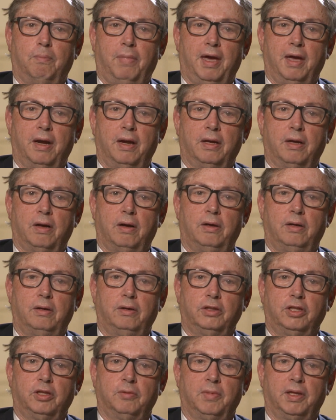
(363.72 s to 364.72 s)
panic
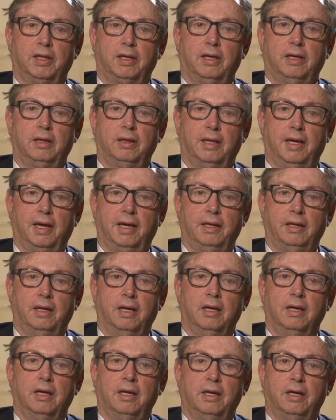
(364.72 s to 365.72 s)
ultimately led
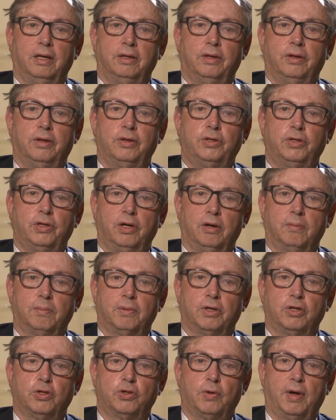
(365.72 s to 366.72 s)
to the sharp
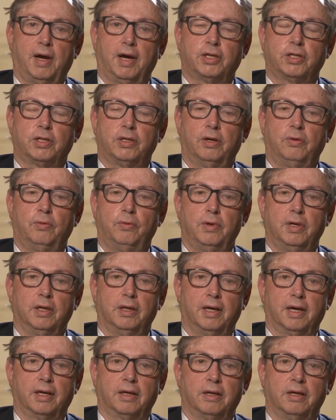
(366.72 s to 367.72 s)
contraction in
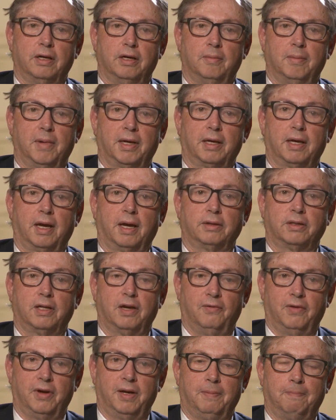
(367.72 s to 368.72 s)
real economic
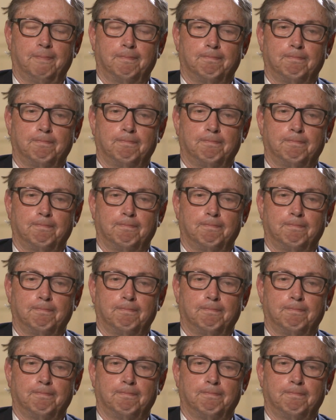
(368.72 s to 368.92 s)
activity.